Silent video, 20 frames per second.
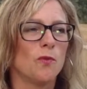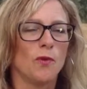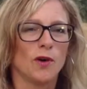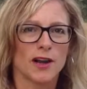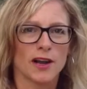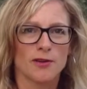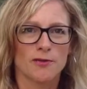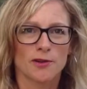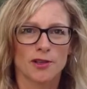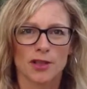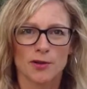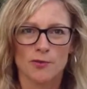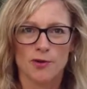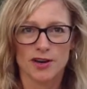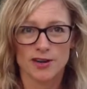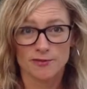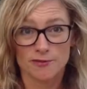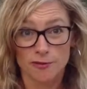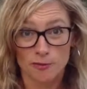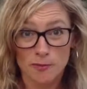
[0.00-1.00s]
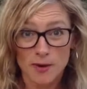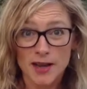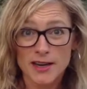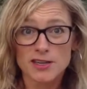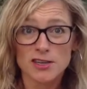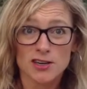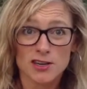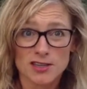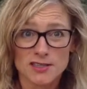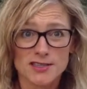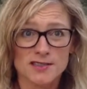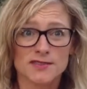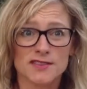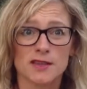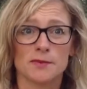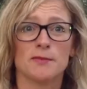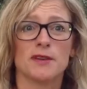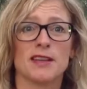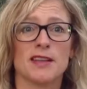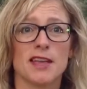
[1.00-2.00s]
what I really wanted for my dogs if
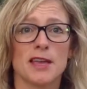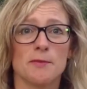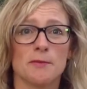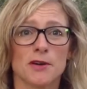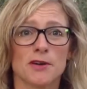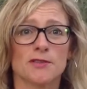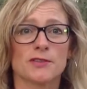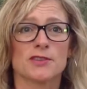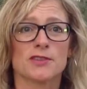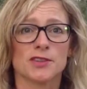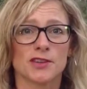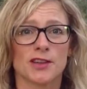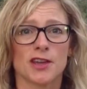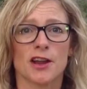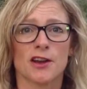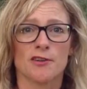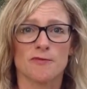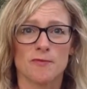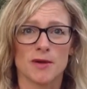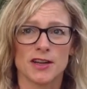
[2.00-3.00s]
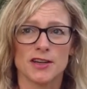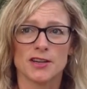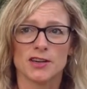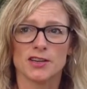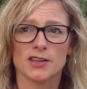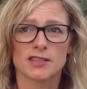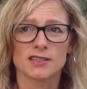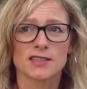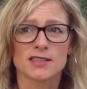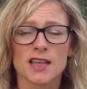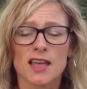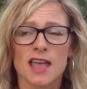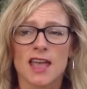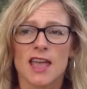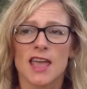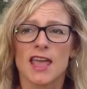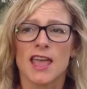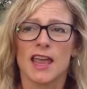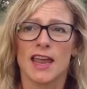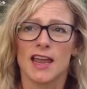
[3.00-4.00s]
somebody came over and took care of my dogs.
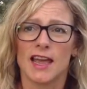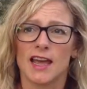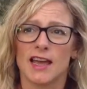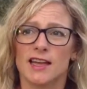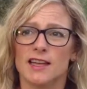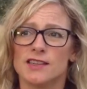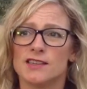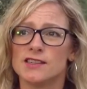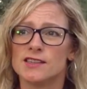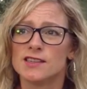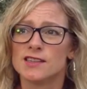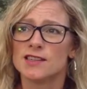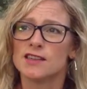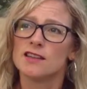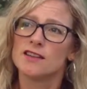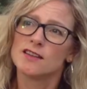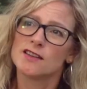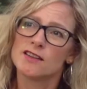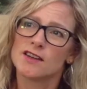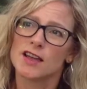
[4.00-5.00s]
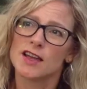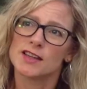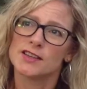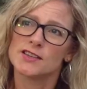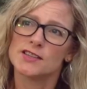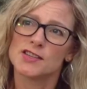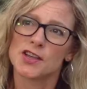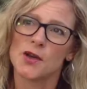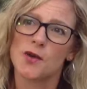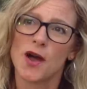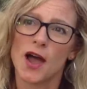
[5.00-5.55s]
And so